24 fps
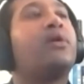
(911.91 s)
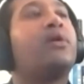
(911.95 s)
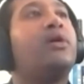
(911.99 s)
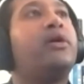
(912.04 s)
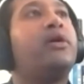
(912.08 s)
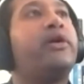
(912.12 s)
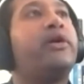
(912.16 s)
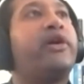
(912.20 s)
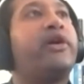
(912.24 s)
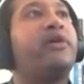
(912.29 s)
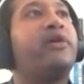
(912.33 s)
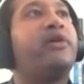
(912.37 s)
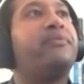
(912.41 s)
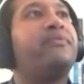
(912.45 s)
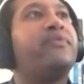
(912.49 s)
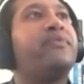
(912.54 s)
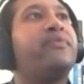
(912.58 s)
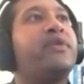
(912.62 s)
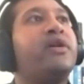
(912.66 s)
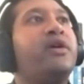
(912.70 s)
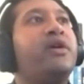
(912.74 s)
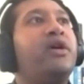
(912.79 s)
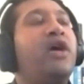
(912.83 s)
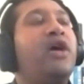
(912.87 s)
Yeah.
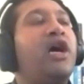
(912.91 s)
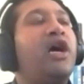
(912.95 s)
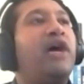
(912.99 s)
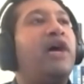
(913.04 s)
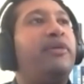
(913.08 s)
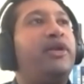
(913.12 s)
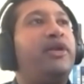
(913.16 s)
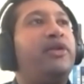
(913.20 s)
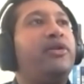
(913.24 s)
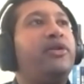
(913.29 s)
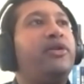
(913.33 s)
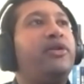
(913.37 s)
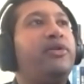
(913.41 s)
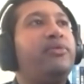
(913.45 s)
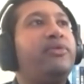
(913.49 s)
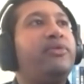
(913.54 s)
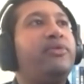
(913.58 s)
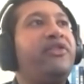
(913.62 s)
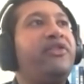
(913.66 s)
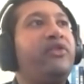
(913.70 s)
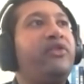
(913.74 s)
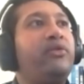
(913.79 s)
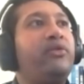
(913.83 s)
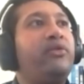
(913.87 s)
I mean, the
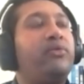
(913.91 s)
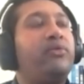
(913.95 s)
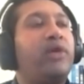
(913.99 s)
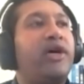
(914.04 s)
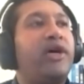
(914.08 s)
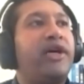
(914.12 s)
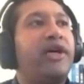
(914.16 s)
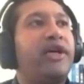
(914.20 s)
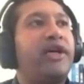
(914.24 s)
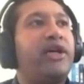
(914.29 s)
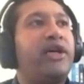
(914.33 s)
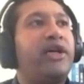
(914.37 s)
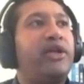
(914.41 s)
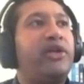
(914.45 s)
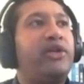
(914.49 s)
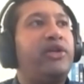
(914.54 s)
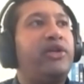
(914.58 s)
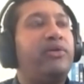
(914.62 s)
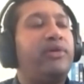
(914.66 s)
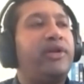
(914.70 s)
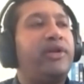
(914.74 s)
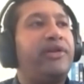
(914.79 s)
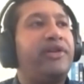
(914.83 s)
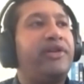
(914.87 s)
reason why you
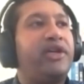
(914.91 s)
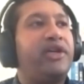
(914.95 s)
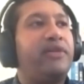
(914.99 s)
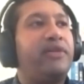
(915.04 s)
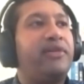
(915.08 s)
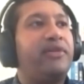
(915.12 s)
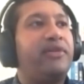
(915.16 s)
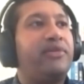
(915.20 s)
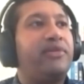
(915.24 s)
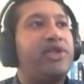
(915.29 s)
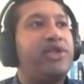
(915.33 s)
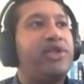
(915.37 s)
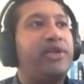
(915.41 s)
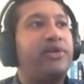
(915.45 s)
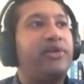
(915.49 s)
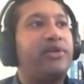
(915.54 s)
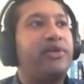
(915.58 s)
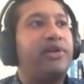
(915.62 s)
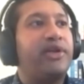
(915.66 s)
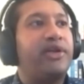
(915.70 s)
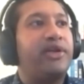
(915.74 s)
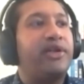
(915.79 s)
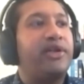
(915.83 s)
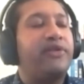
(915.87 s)
want to think about machine
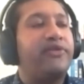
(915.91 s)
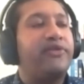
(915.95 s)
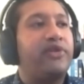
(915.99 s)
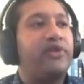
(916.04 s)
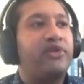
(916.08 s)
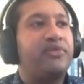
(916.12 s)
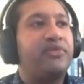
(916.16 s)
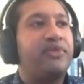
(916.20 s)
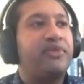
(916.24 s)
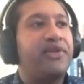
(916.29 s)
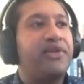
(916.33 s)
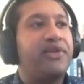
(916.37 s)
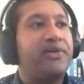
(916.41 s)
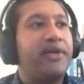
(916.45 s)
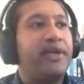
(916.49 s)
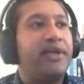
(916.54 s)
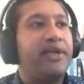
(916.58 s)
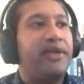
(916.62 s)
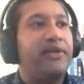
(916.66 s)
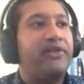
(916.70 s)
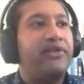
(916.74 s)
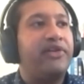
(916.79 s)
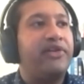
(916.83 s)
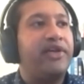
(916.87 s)
learning in the first place, right,
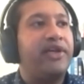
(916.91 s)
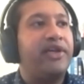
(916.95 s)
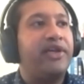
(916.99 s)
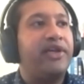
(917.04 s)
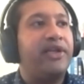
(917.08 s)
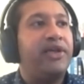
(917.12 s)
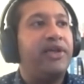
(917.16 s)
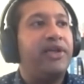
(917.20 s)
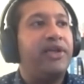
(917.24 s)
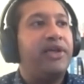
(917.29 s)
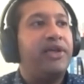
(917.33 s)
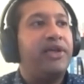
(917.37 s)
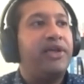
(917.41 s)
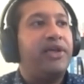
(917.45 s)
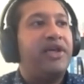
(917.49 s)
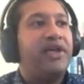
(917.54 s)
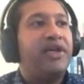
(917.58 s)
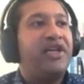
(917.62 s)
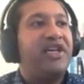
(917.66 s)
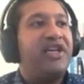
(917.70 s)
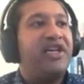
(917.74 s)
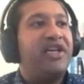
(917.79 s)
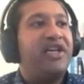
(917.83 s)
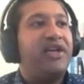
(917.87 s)
is that
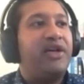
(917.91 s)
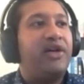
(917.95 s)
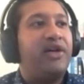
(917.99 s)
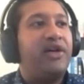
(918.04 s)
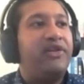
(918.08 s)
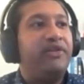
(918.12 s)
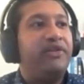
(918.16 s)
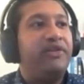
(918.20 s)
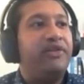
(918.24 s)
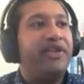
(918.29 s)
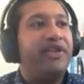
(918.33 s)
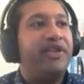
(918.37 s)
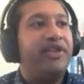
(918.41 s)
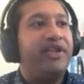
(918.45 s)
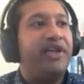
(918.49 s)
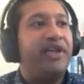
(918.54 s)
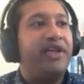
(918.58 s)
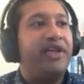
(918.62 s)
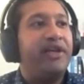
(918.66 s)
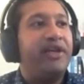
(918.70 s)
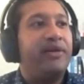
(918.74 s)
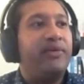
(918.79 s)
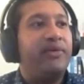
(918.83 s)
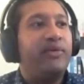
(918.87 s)
ultimately,
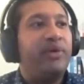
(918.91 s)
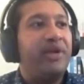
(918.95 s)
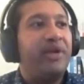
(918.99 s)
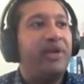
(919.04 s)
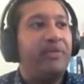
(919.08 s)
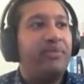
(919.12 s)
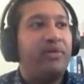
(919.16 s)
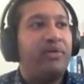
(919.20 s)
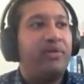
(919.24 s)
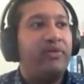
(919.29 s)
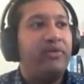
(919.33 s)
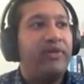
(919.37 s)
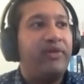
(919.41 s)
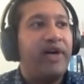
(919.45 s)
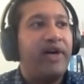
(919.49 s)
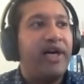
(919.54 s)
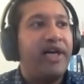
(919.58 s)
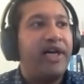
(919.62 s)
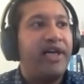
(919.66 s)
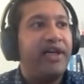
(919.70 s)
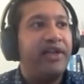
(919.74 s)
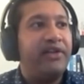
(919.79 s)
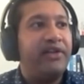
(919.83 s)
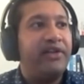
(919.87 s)
like, what it
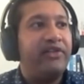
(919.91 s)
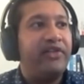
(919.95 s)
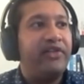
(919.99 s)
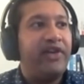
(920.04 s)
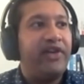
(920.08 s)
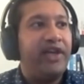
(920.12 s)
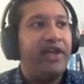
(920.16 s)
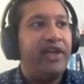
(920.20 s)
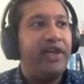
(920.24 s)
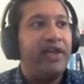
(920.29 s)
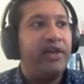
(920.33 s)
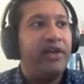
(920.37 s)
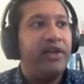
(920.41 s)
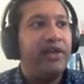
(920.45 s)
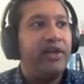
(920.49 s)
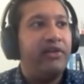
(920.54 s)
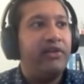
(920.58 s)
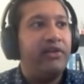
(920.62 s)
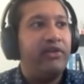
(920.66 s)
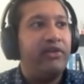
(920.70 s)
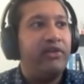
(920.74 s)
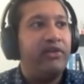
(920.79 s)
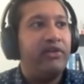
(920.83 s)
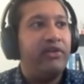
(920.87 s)
provides
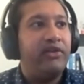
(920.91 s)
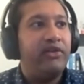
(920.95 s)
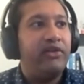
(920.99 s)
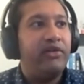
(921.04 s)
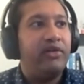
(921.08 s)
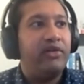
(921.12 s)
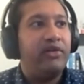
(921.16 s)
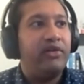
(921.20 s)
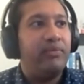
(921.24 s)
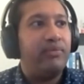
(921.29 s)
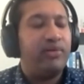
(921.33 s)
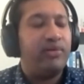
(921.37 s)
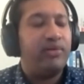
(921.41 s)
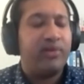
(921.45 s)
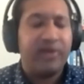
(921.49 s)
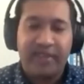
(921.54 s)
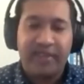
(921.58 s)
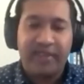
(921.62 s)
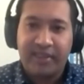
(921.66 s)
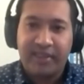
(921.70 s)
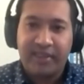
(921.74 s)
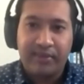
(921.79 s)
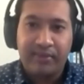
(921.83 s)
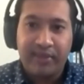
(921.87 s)
is
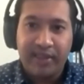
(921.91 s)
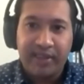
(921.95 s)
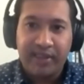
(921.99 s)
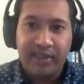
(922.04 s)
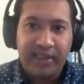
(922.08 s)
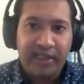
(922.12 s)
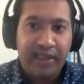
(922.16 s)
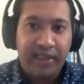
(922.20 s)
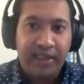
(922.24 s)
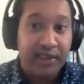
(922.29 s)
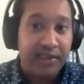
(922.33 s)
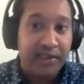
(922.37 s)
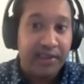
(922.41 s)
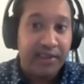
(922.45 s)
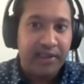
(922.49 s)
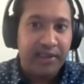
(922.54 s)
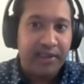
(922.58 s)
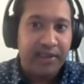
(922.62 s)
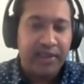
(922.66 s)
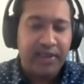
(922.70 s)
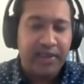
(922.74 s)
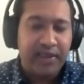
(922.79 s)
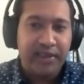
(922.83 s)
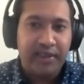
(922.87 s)
predictability
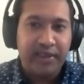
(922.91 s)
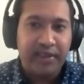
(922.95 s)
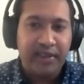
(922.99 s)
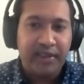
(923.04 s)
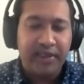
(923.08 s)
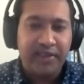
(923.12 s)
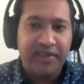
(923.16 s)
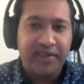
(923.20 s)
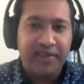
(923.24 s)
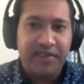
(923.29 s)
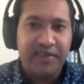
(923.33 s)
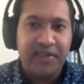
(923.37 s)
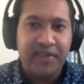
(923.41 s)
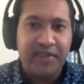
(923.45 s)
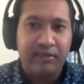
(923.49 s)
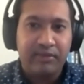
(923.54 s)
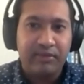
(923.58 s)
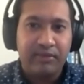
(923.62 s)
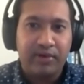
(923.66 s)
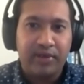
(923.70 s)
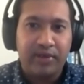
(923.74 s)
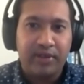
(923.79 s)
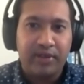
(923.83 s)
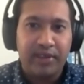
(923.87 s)
in a
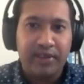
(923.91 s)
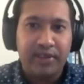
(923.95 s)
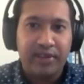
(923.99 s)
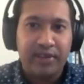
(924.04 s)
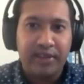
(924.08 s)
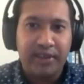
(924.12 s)
system, or in